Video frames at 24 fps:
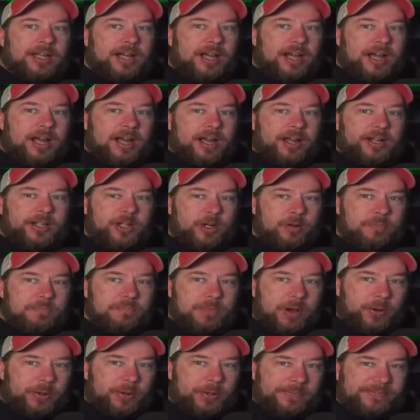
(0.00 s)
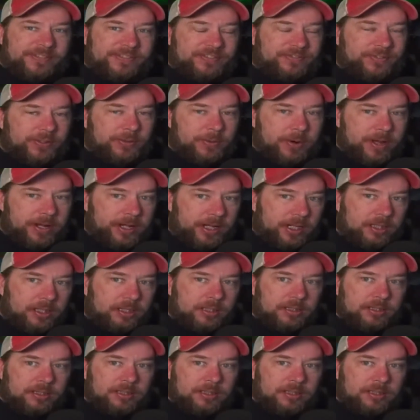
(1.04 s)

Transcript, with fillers: Uh, your motives for running?